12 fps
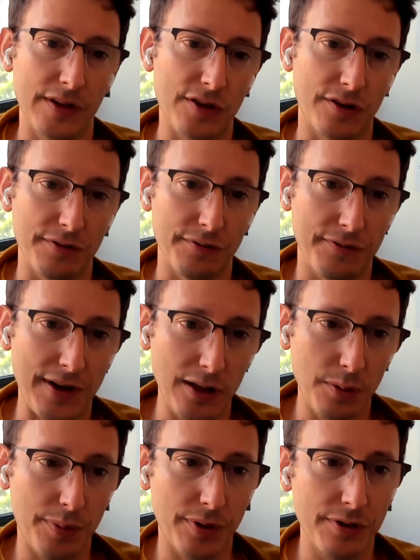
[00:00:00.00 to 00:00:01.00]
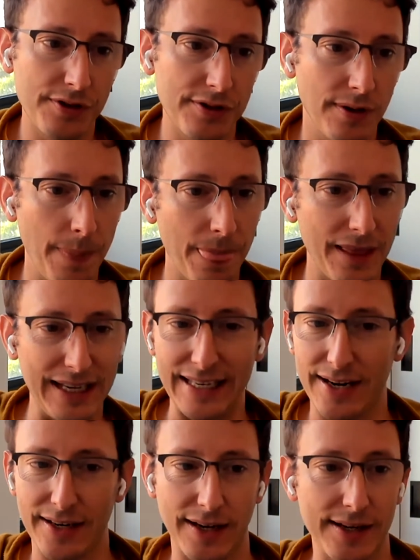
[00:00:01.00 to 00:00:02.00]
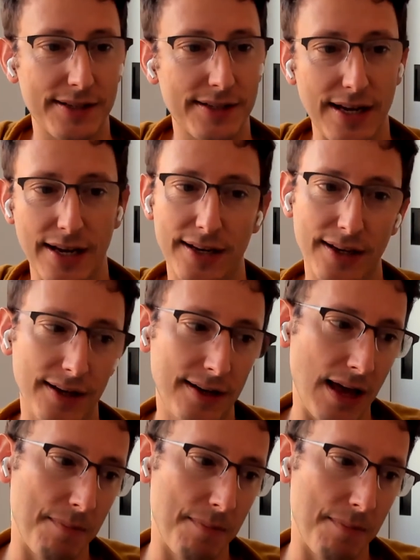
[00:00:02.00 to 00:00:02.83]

These are developers getting excited